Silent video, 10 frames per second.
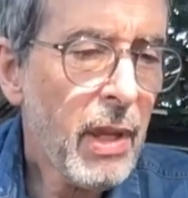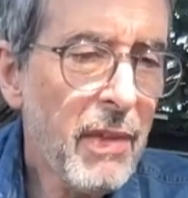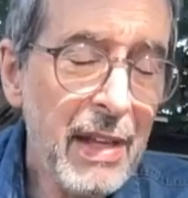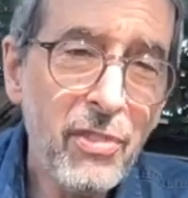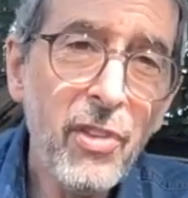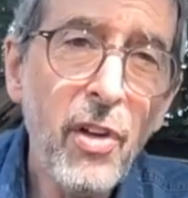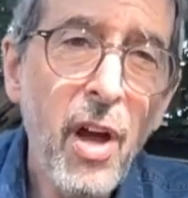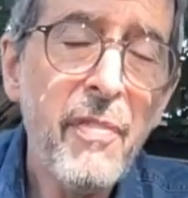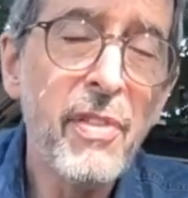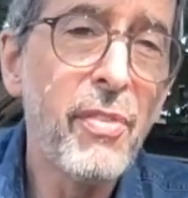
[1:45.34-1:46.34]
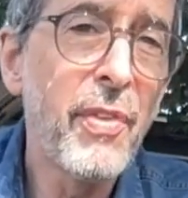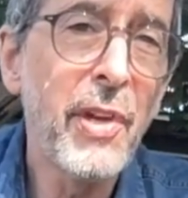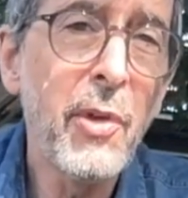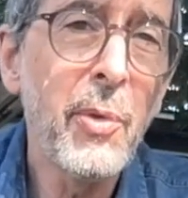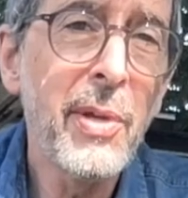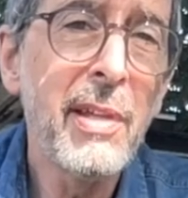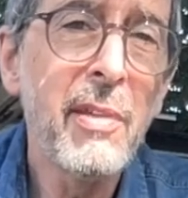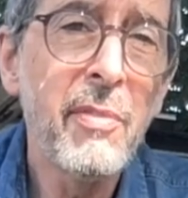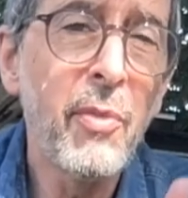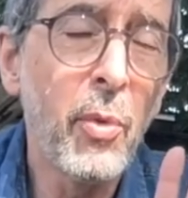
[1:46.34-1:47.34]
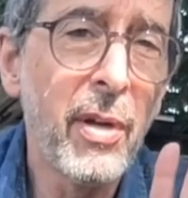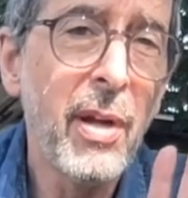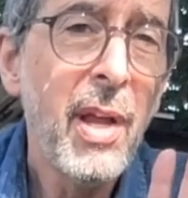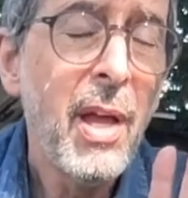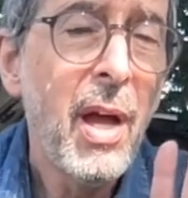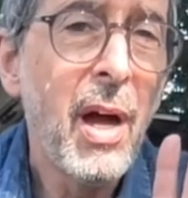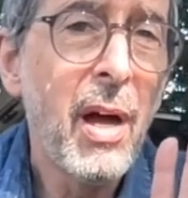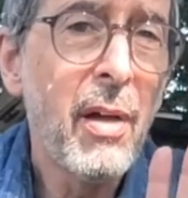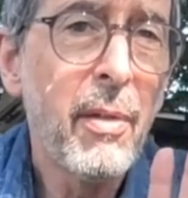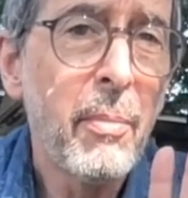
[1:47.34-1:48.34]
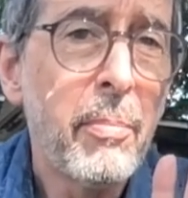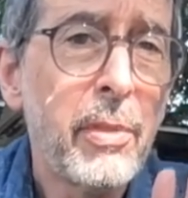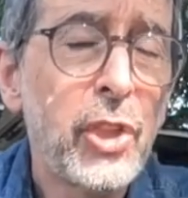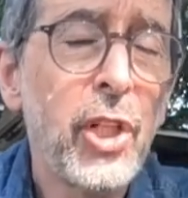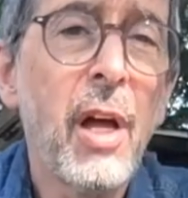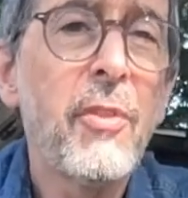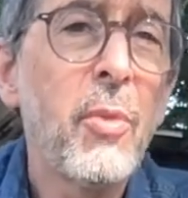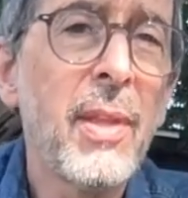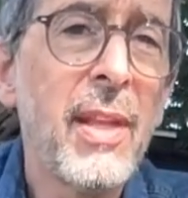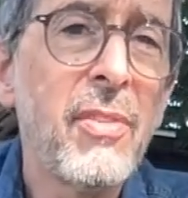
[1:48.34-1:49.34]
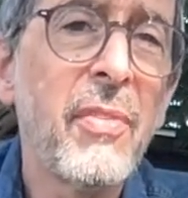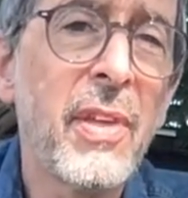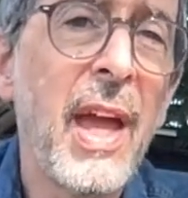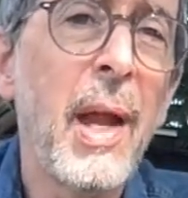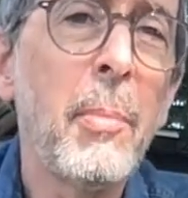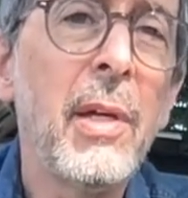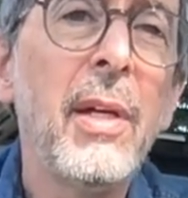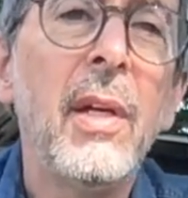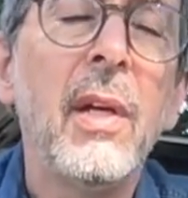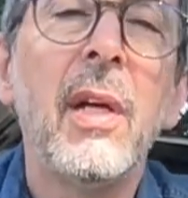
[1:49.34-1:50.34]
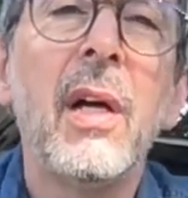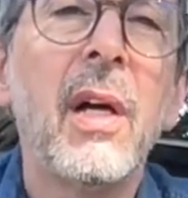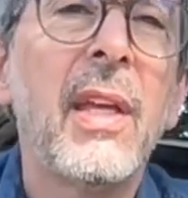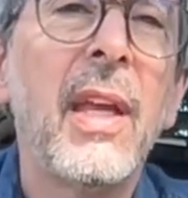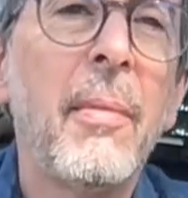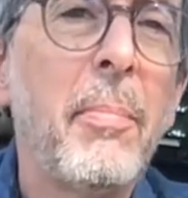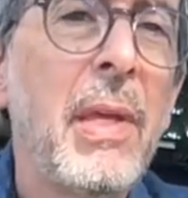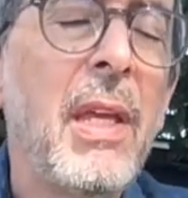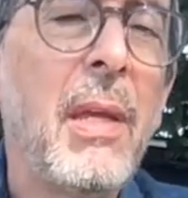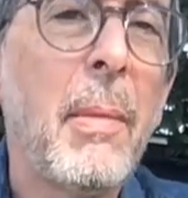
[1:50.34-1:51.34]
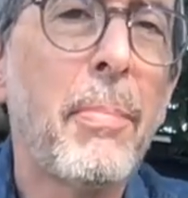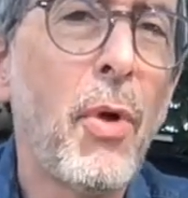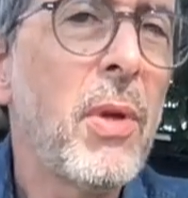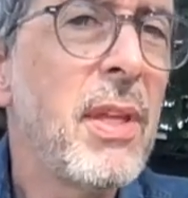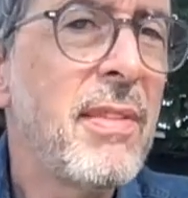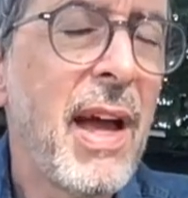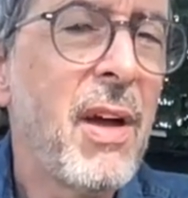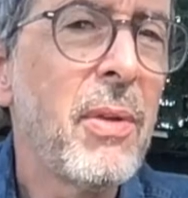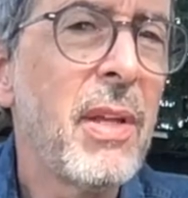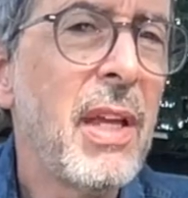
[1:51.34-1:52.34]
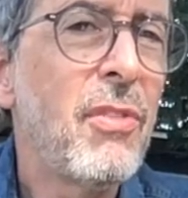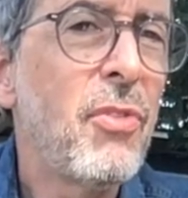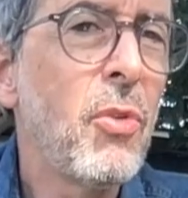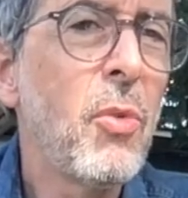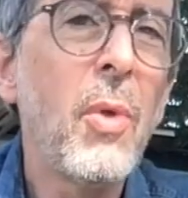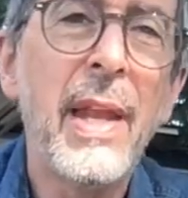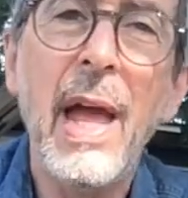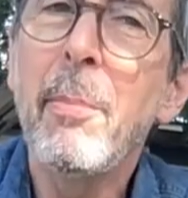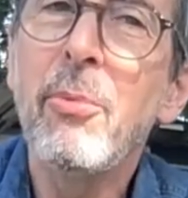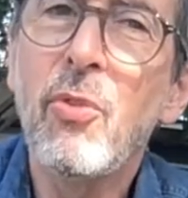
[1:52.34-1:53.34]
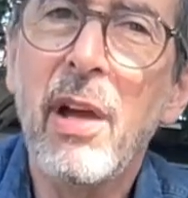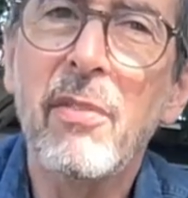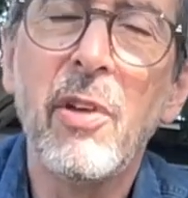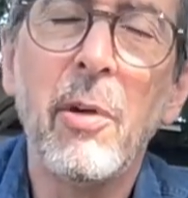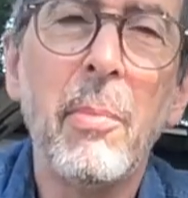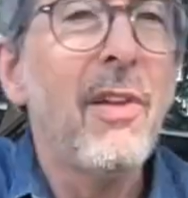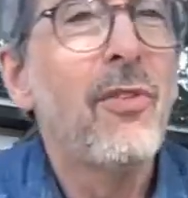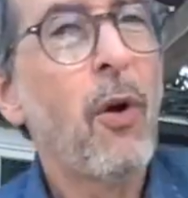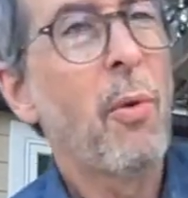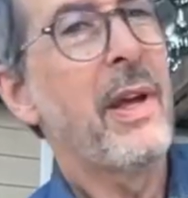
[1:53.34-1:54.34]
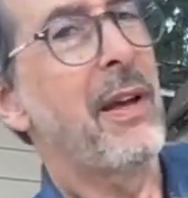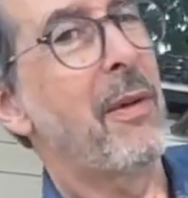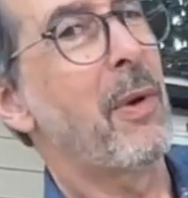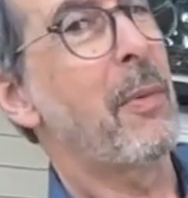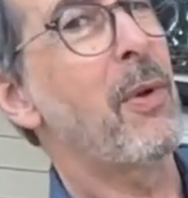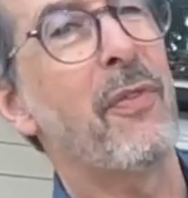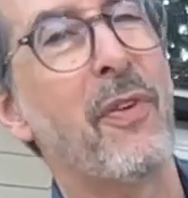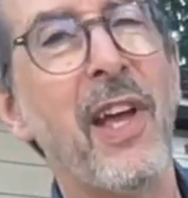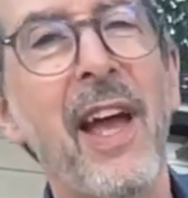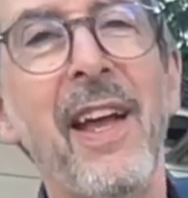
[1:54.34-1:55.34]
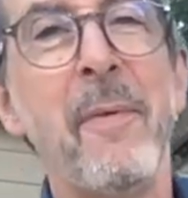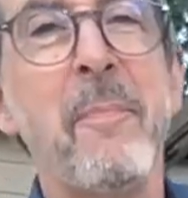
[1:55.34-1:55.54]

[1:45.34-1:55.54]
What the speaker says: that start off as figurative or shot through the lens of a camera can be broken down into an abstract film. Oh yeah, what a beautiful day.